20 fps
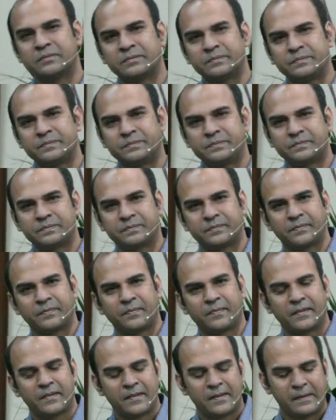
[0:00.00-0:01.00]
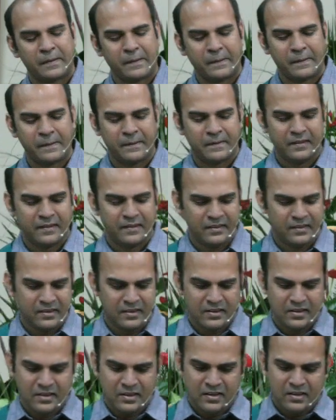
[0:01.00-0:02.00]

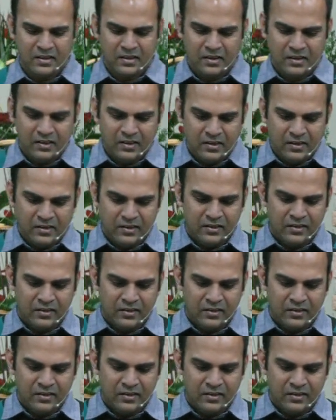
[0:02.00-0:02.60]
[no speech]